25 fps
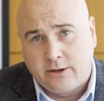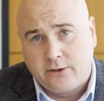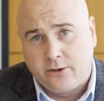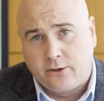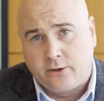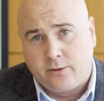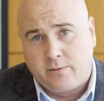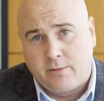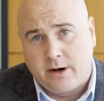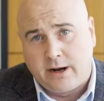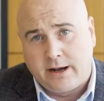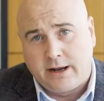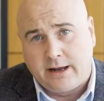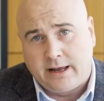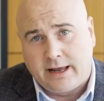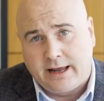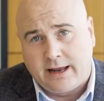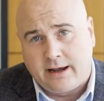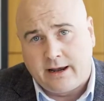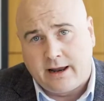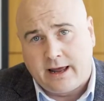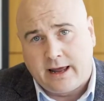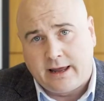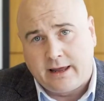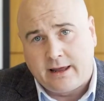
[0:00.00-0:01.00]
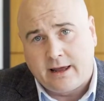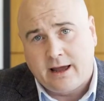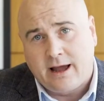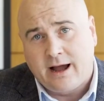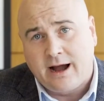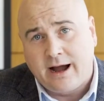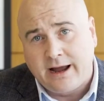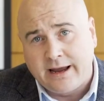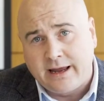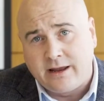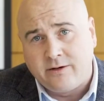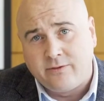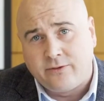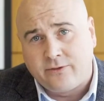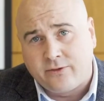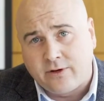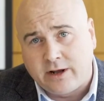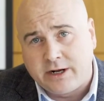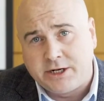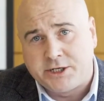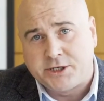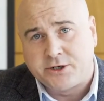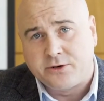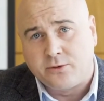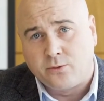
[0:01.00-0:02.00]
your money in a high
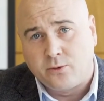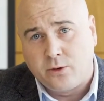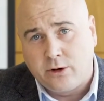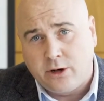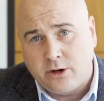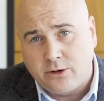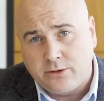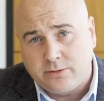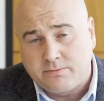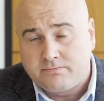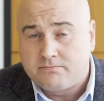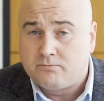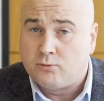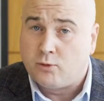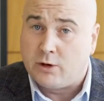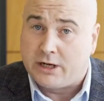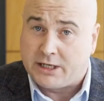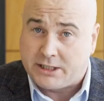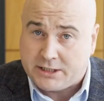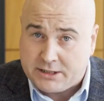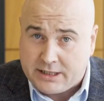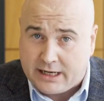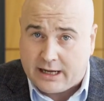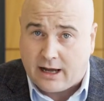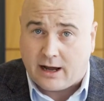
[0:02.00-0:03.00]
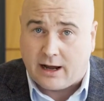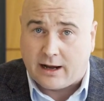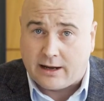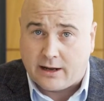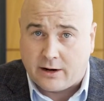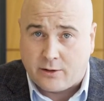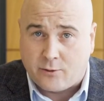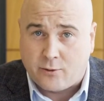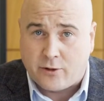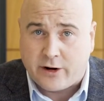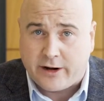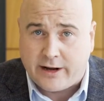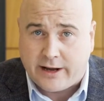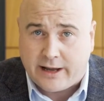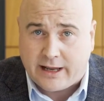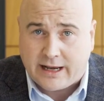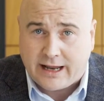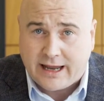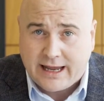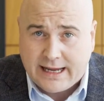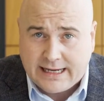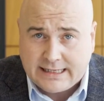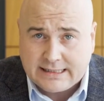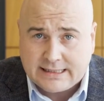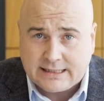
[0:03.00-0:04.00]
inflation world, which I agree it
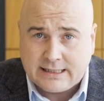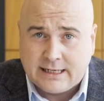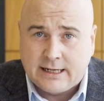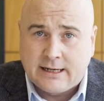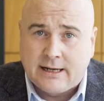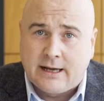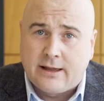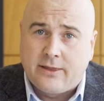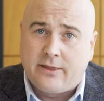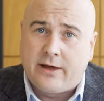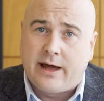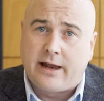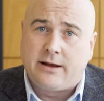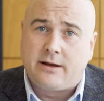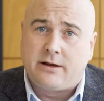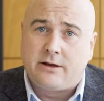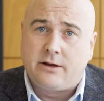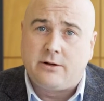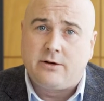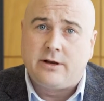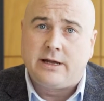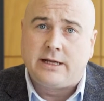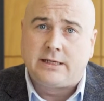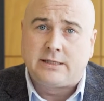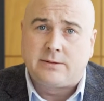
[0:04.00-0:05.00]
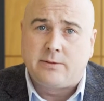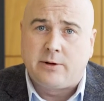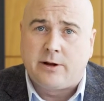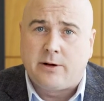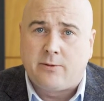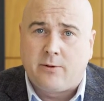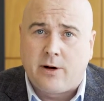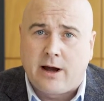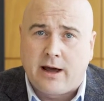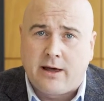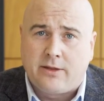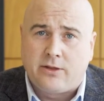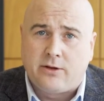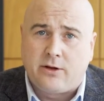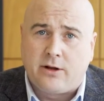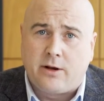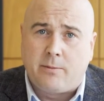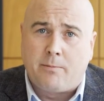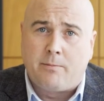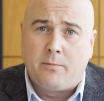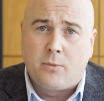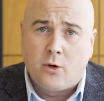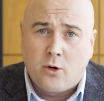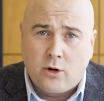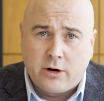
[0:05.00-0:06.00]
is, then you need to be aware that
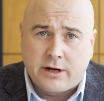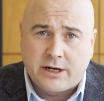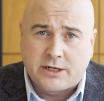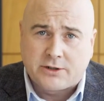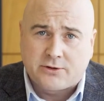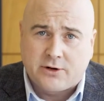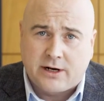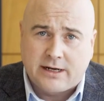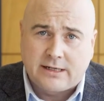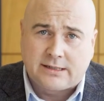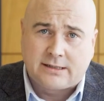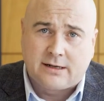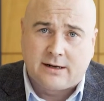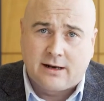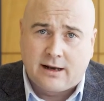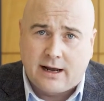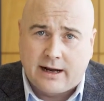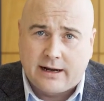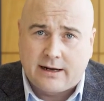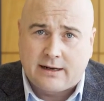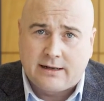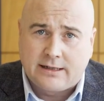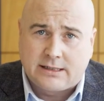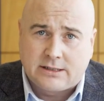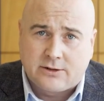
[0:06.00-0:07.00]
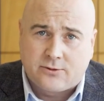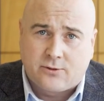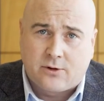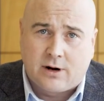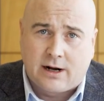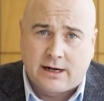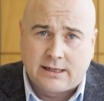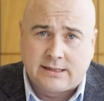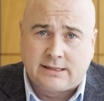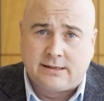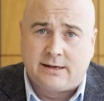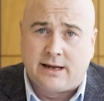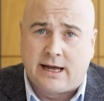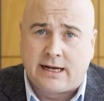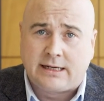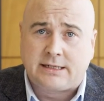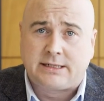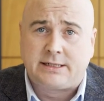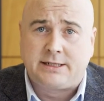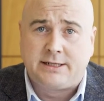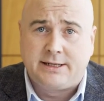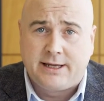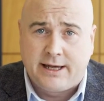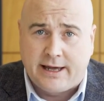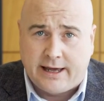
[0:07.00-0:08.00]
mortgage rates are likely to rise
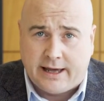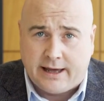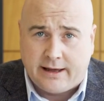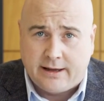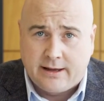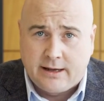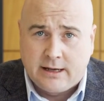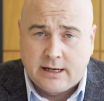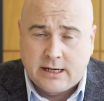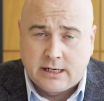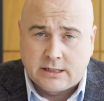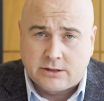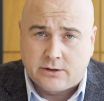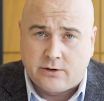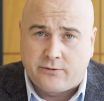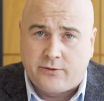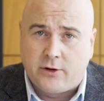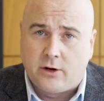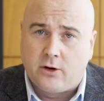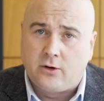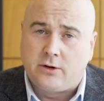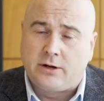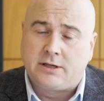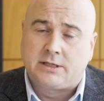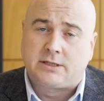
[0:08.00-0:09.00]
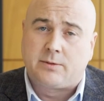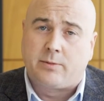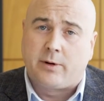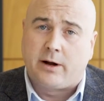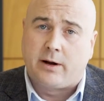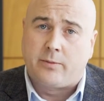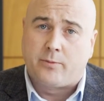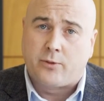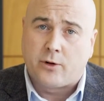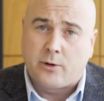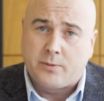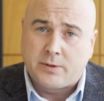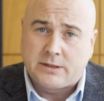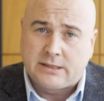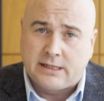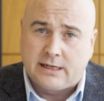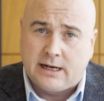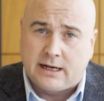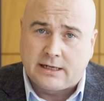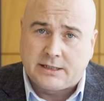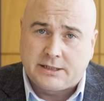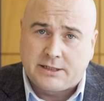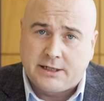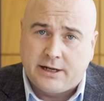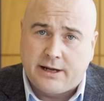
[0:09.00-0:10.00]
next year. So if you're looking to buy a property
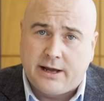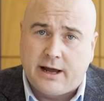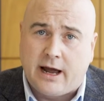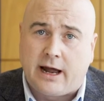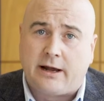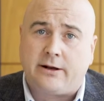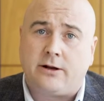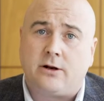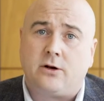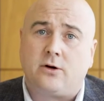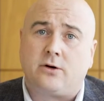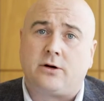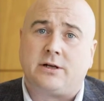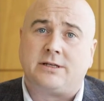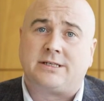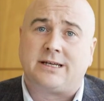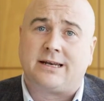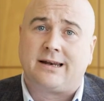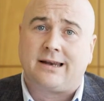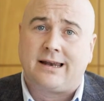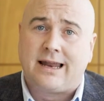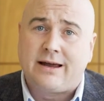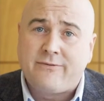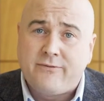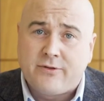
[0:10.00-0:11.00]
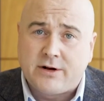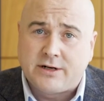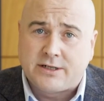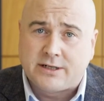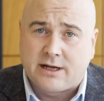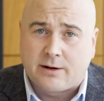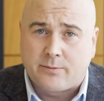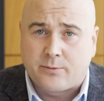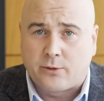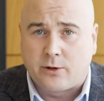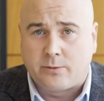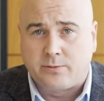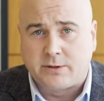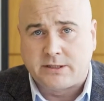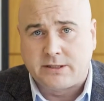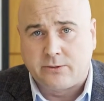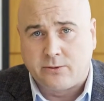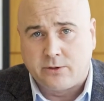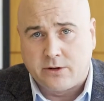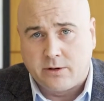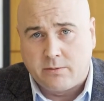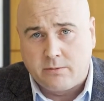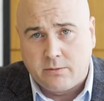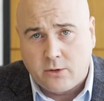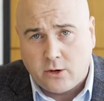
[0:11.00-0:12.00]
next year and you're looking to leverage that property
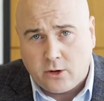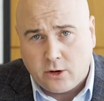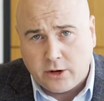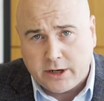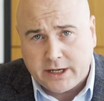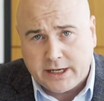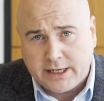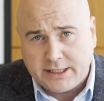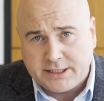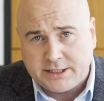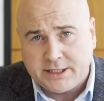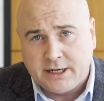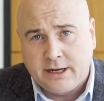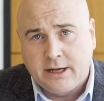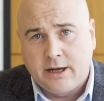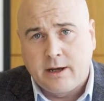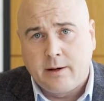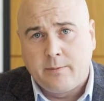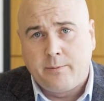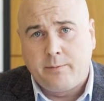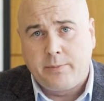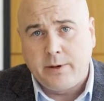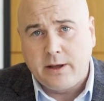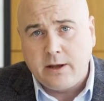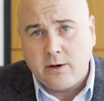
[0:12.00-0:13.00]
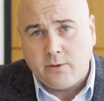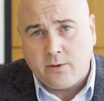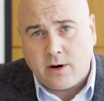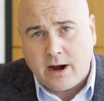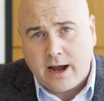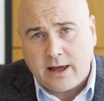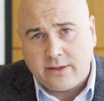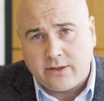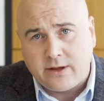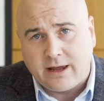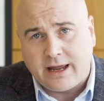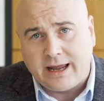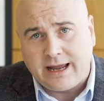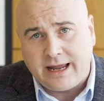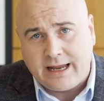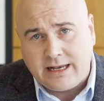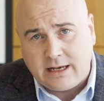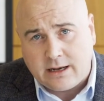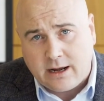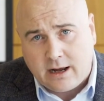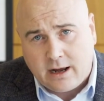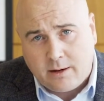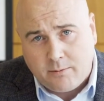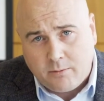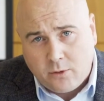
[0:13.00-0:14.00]
with a mortgage, be aware
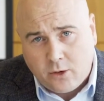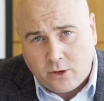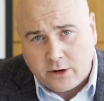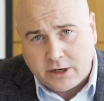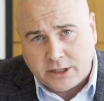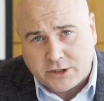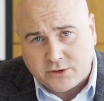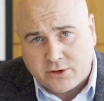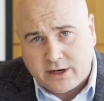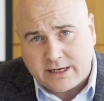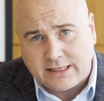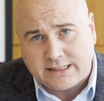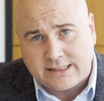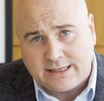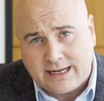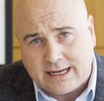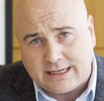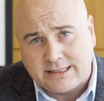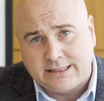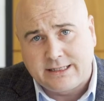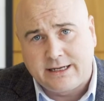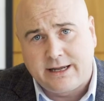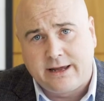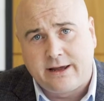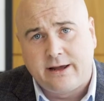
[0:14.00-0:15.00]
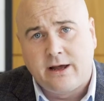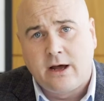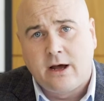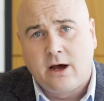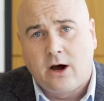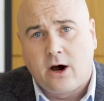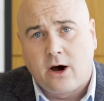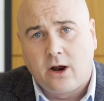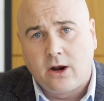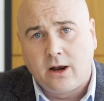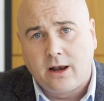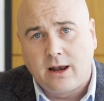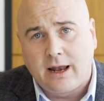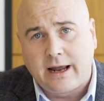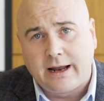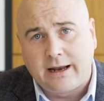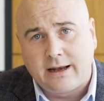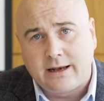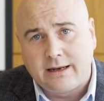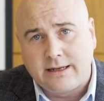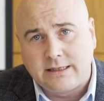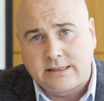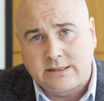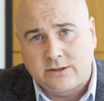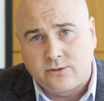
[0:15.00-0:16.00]
that uh, mortgage rates next year are
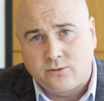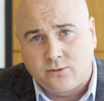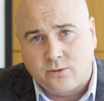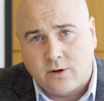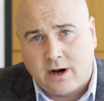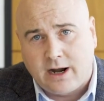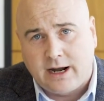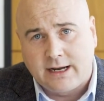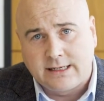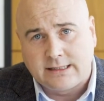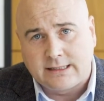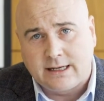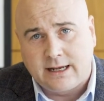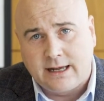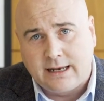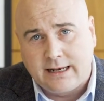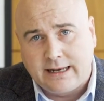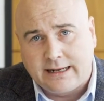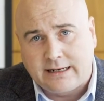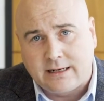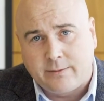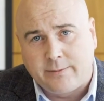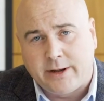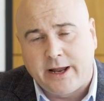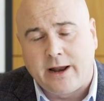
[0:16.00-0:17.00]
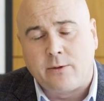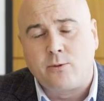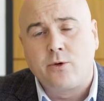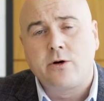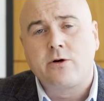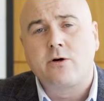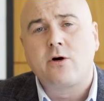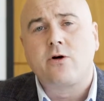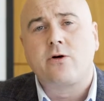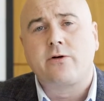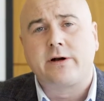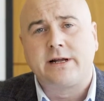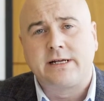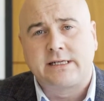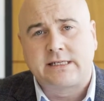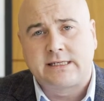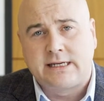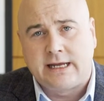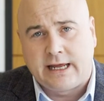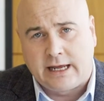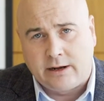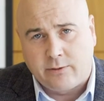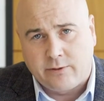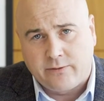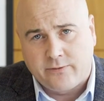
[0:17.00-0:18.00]
likely to rise a little bit. And we're already
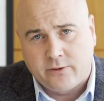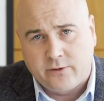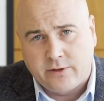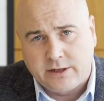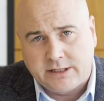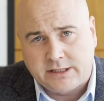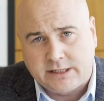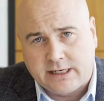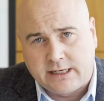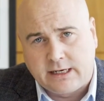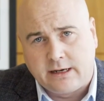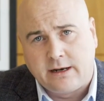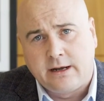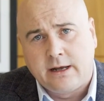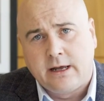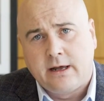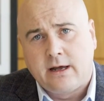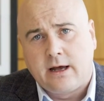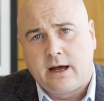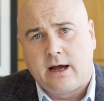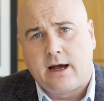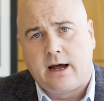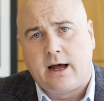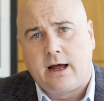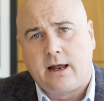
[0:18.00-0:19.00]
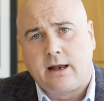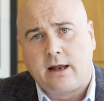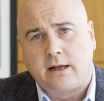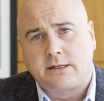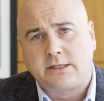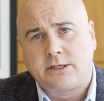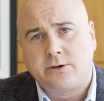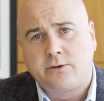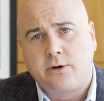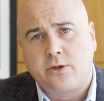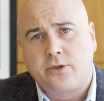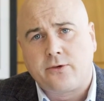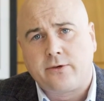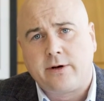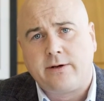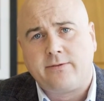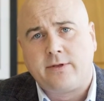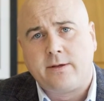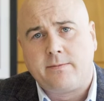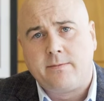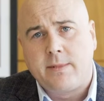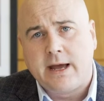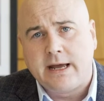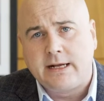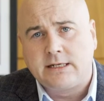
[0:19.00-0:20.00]
seeing, we've already seen uh, two or three
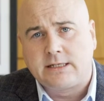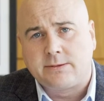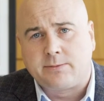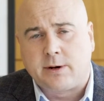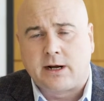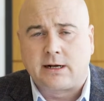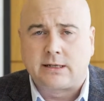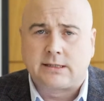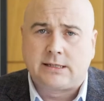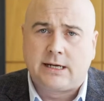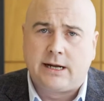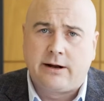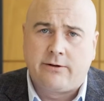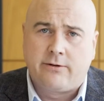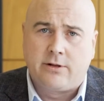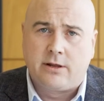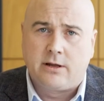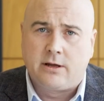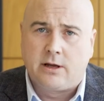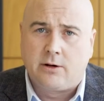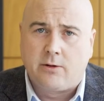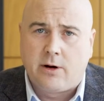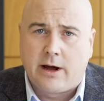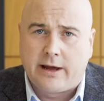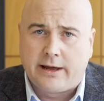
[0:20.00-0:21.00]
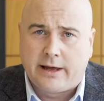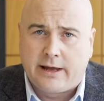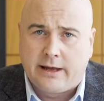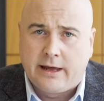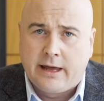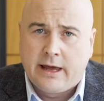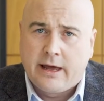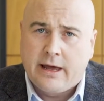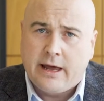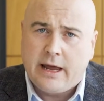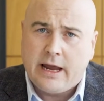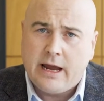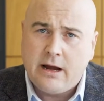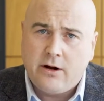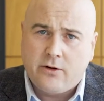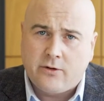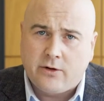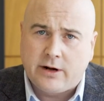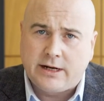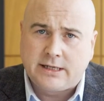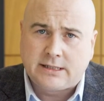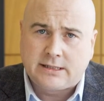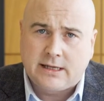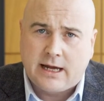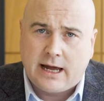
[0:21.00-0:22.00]
of the major banks here in the UAE
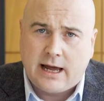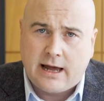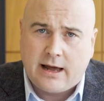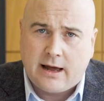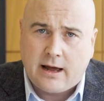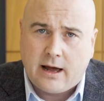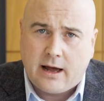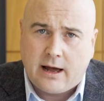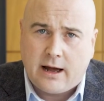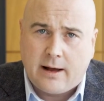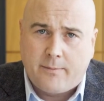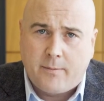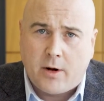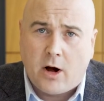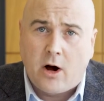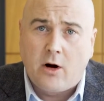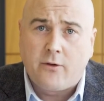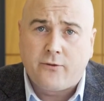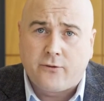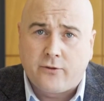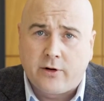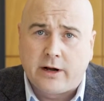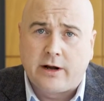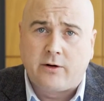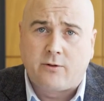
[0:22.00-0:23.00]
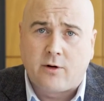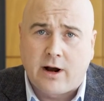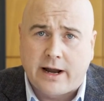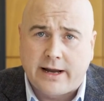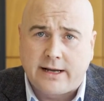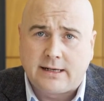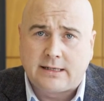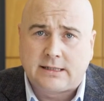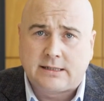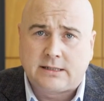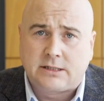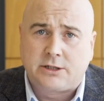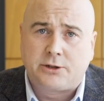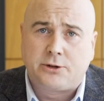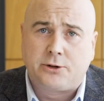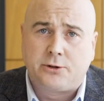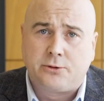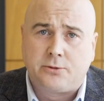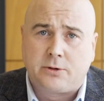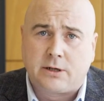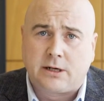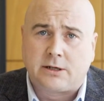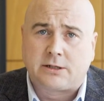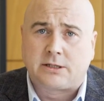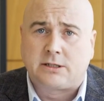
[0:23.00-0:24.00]
increase their um, offering rates
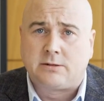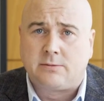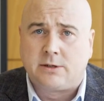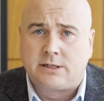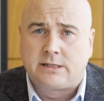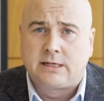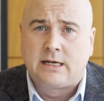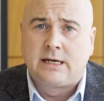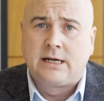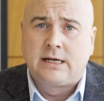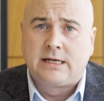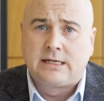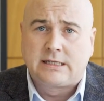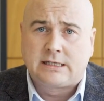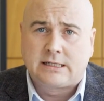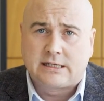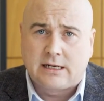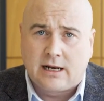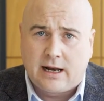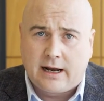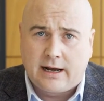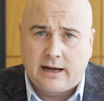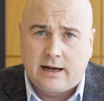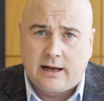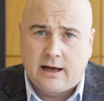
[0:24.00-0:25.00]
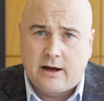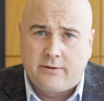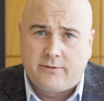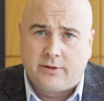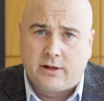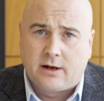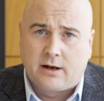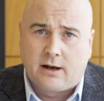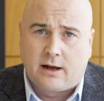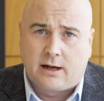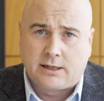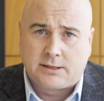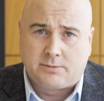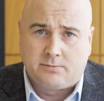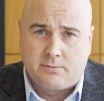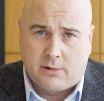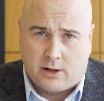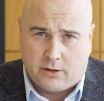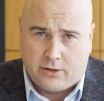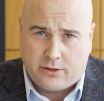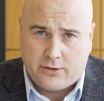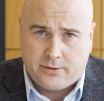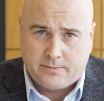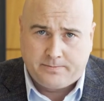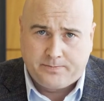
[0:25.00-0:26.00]
to customers slightly over the last
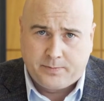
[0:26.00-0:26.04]
month.